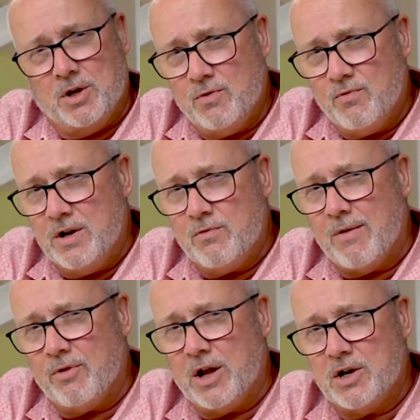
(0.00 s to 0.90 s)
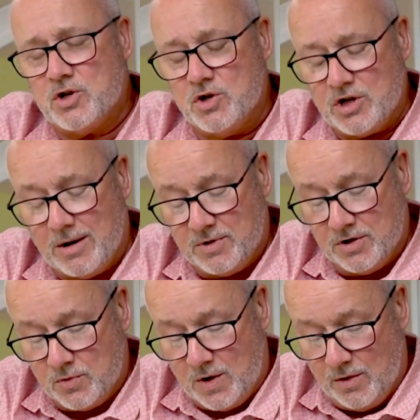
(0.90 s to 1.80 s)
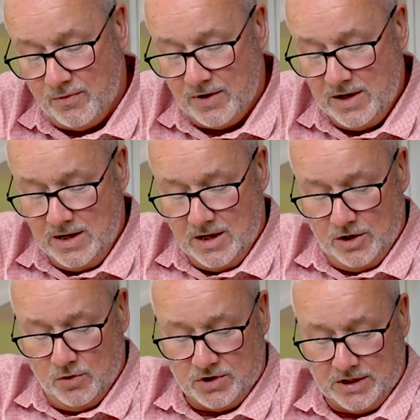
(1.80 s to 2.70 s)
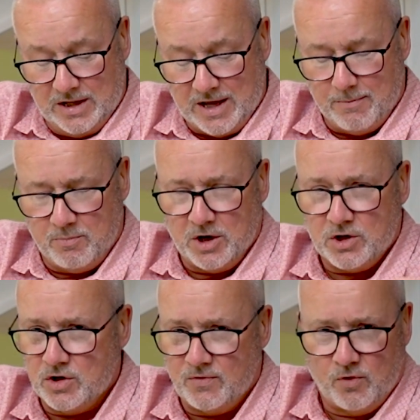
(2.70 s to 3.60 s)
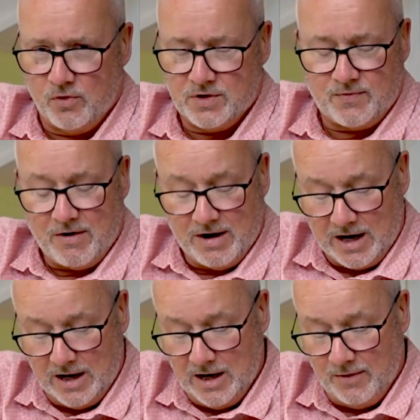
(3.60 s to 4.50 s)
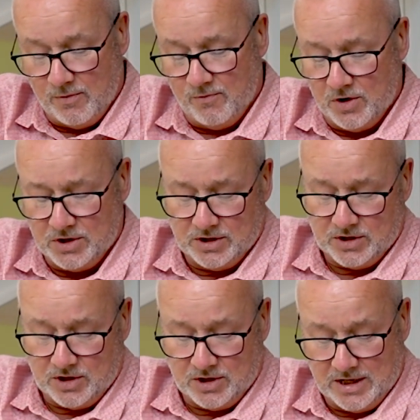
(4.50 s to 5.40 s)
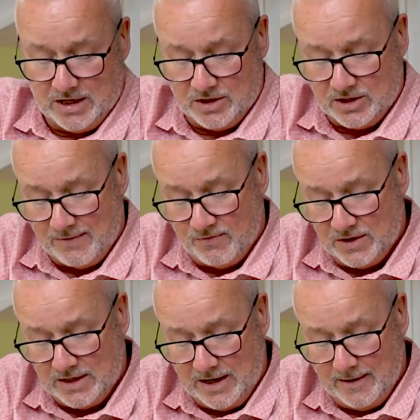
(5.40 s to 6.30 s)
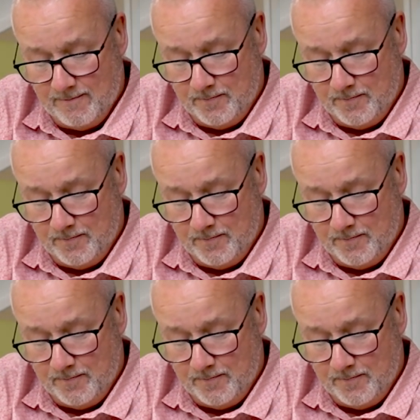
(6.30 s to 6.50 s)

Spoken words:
You read Revelation chapter 12 and you'll see that pictured for us very clearly from verses 13 to 17.